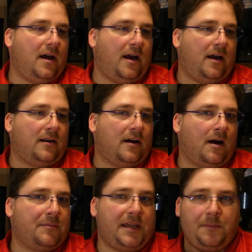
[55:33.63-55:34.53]
And
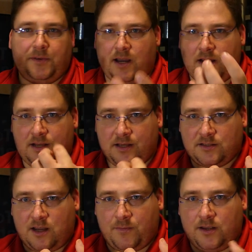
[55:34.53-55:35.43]
uh, keep the ideas
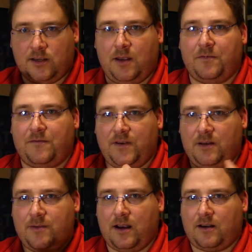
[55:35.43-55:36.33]
coming, keep the
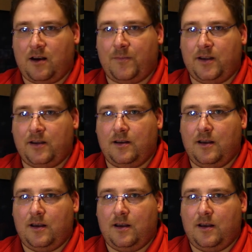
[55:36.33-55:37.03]
feedback coming.